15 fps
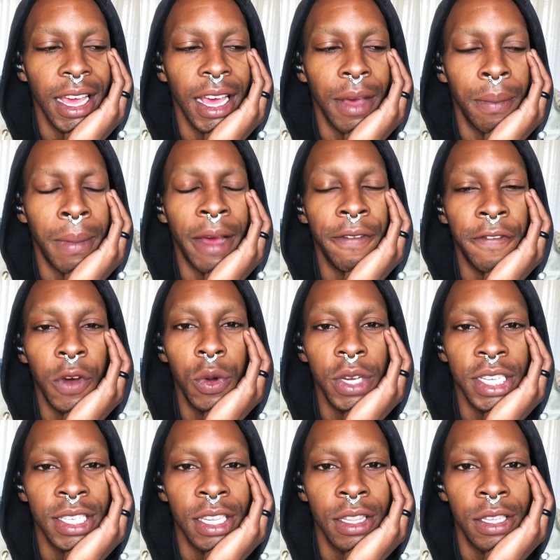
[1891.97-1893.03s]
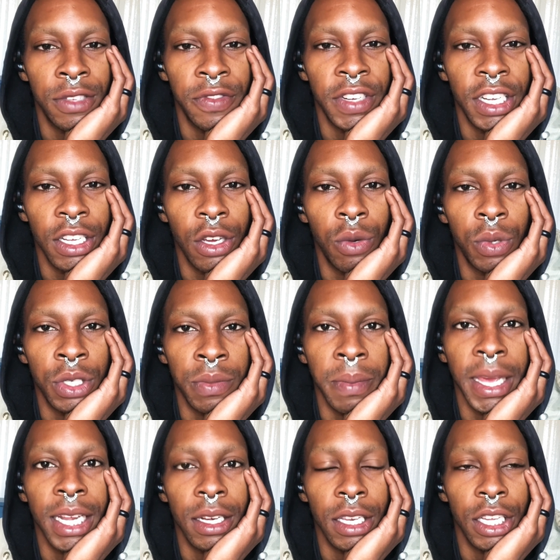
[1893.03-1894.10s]
my focus in this video was
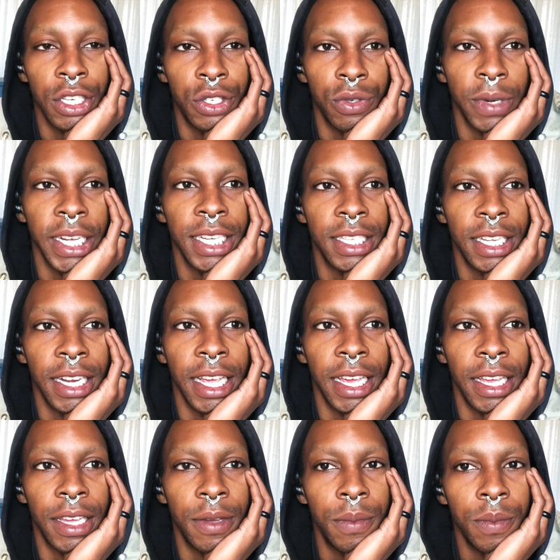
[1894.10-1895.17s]
mainly directed at